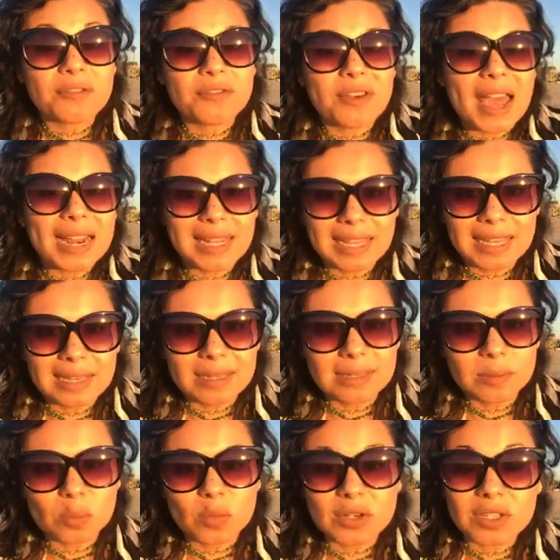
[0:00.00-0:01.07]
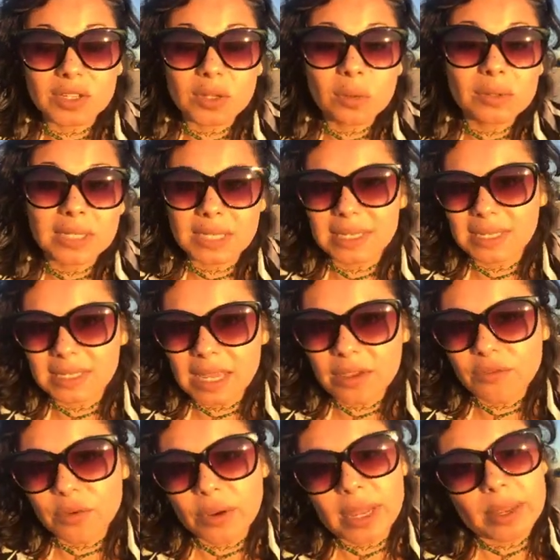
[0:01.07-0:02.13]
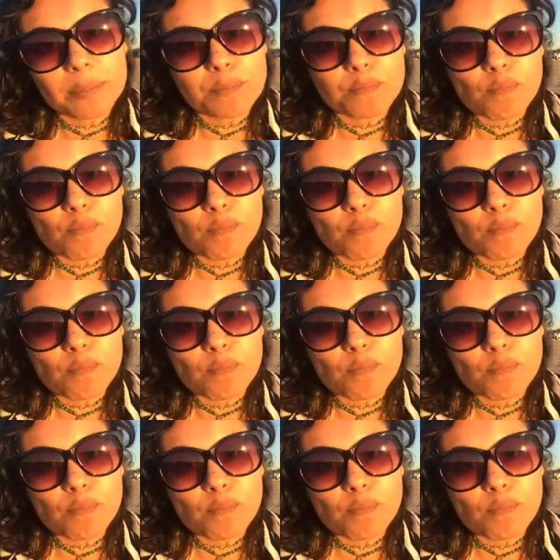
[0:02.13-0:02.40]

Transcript: fatty, more salty, savory.